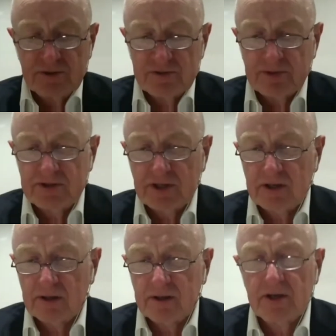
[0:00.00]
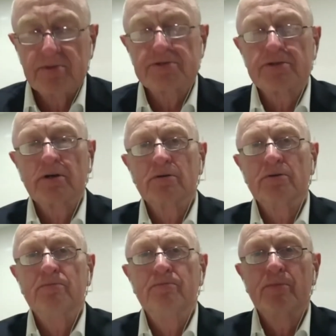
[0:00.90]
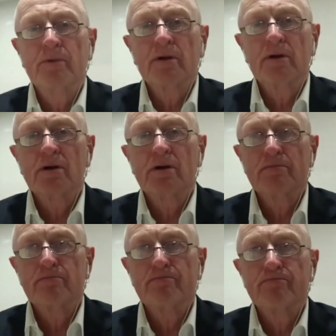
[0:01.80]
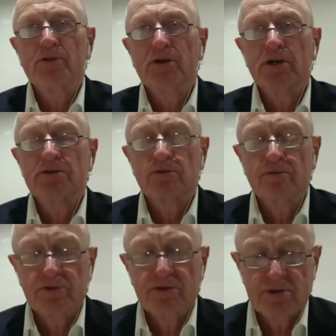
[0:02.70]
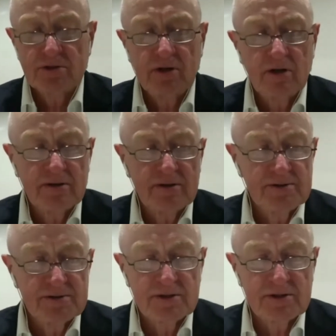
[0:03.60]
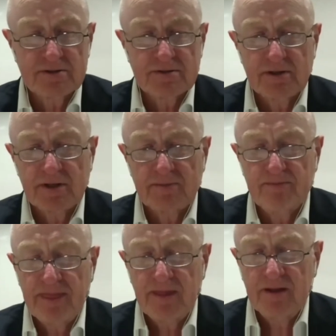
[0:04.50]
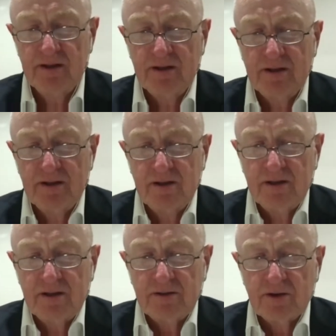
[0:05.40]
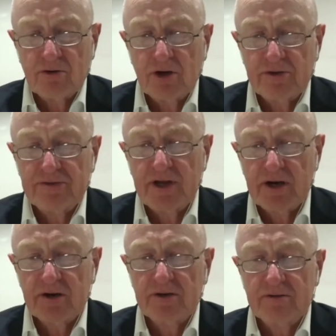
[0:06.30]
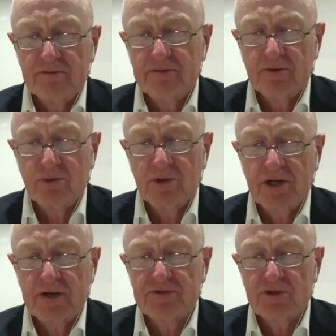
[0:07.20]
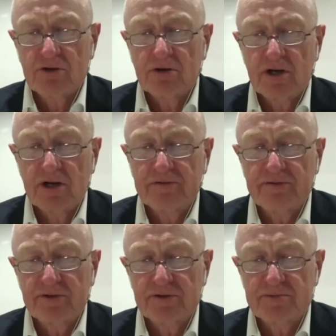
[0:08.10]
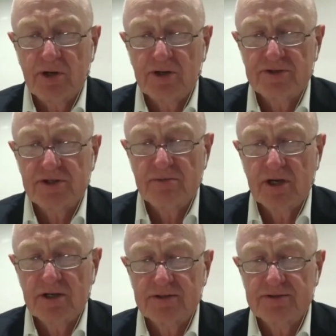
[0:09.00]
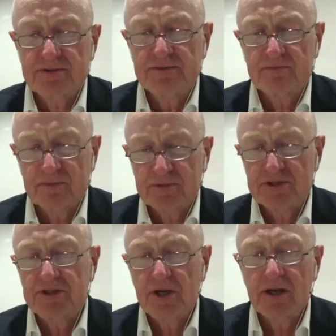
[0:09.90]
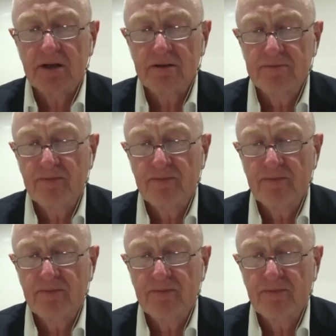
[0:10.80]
particular episode, the nature of the shock is such that the growth narrative that we have to craft as policymakers today